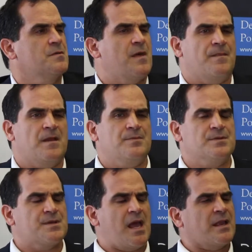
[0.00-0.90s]
than that, they've been
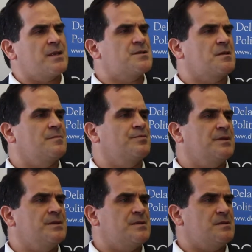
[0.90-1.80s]
saying it's a
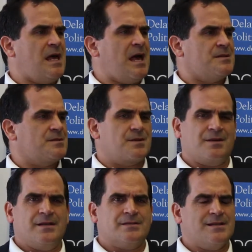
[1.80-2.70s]
complete disaster,
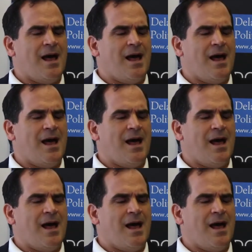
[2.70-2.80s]
and it's